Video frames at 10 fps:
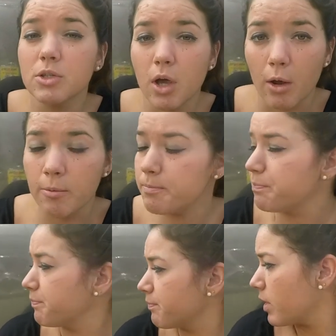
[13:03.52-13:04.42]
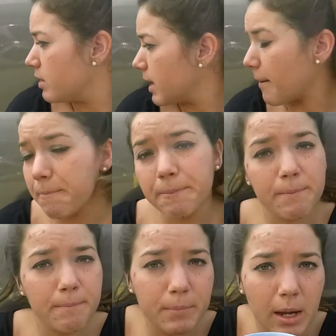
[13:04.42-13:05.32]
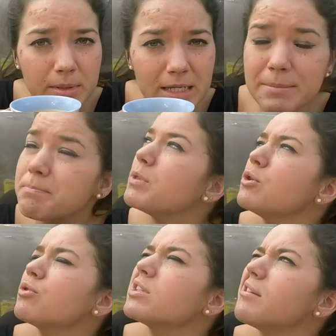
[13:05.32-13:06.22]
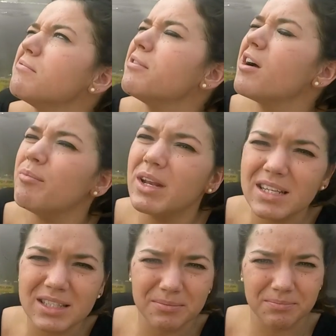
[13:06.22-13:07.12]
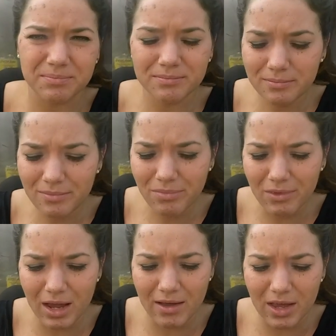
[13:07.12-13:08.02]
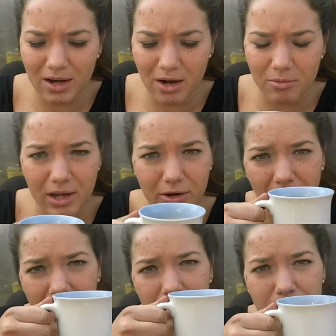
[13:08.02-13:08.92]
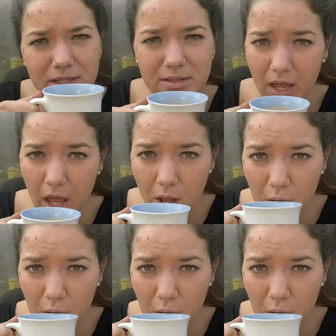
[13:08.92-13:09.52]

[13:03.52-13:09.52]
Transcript: So yeah, cup of tea, enjoy the sun for five minutes, and then I will get cracking with the rest of it.